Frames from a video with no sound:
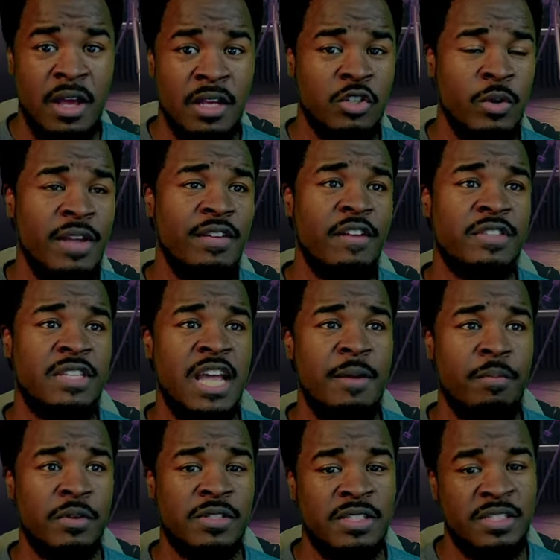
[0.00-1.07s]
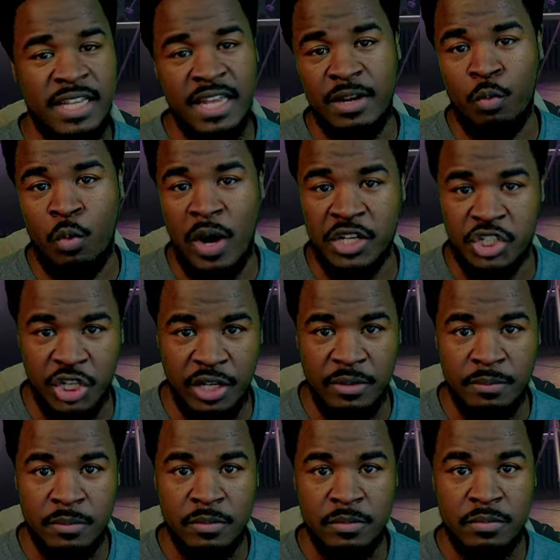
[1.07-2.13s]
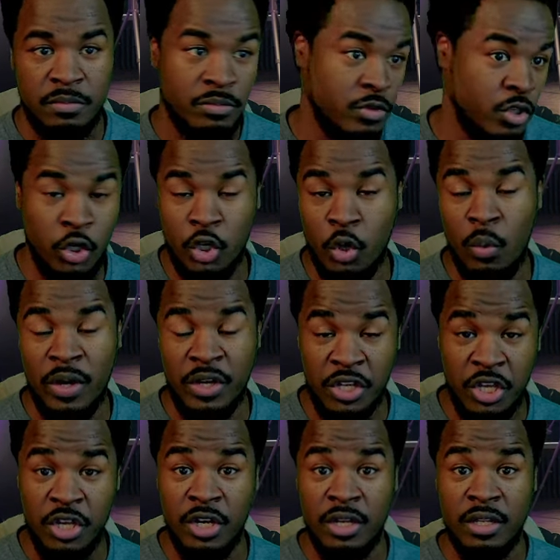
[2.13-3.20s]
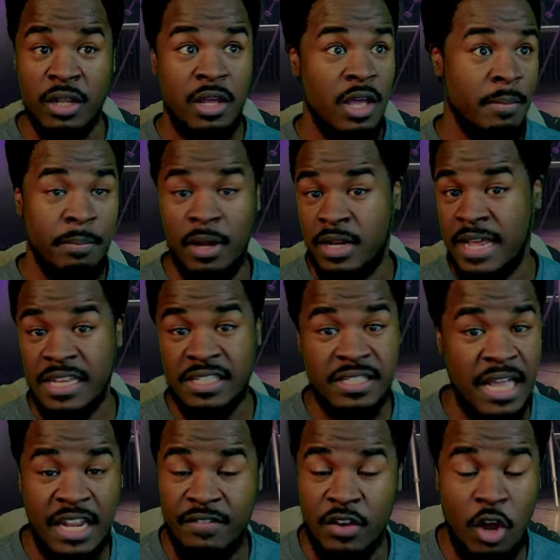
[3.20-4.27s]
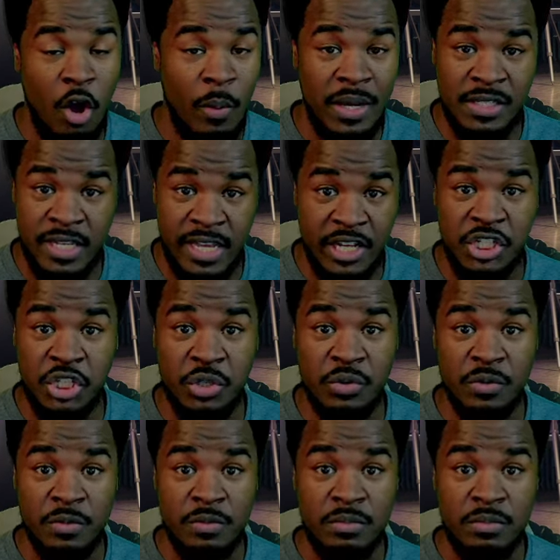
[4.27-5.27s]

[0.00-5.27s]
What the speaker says: So even if 10% watch it, you're doing good. But that's not even always the issue.